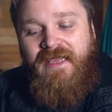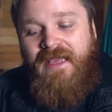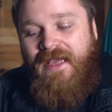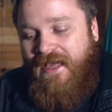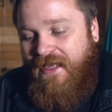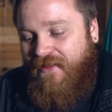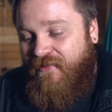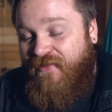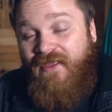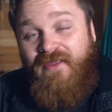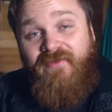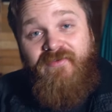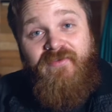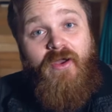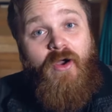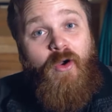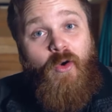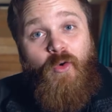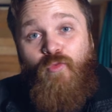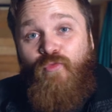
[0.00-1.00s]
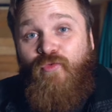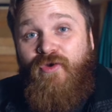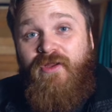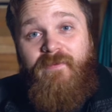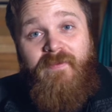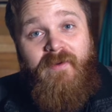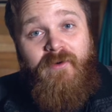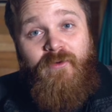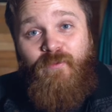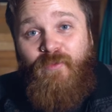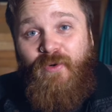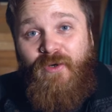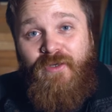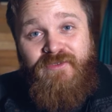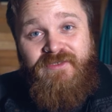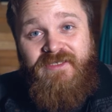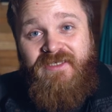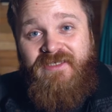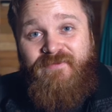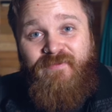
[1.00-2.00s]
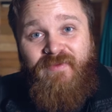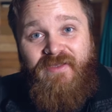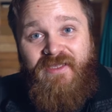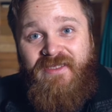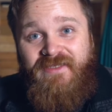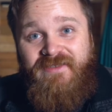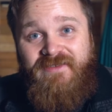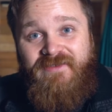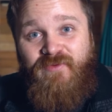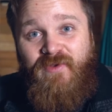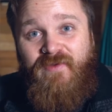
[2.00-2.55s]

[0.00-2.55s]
And then the whole rebuild process begins